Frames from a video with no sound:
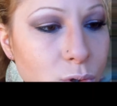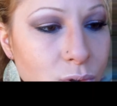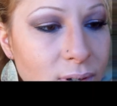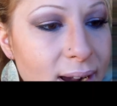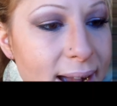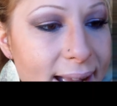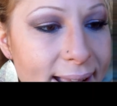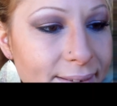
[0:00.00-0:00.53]

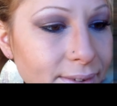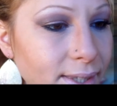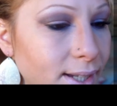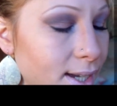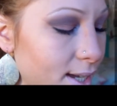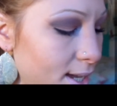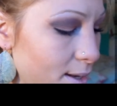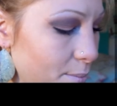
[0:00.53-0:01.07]
dry, I feel
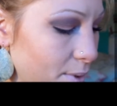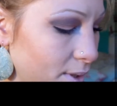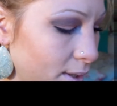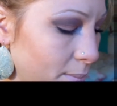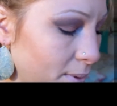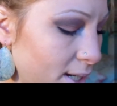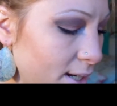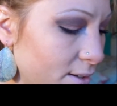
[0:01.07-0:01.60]
like I can't put
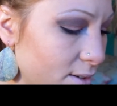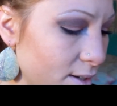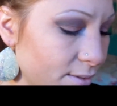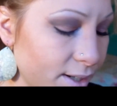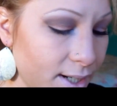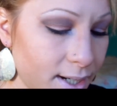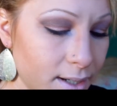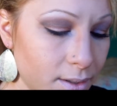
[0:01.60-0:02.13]
lip liner on
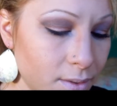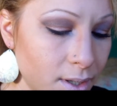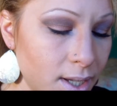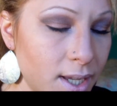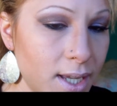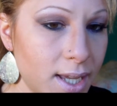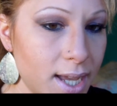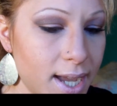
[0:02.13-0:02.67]
right now,
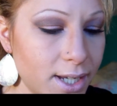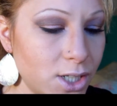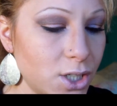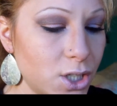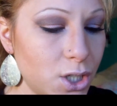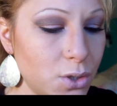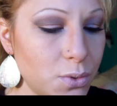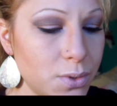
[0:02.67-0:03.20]
I
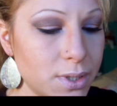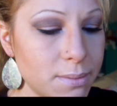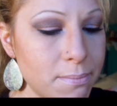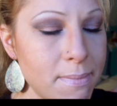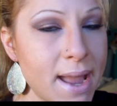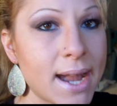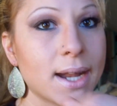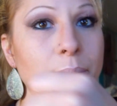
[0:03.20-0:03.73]
just used
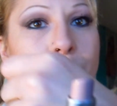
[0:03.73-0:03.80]
MAC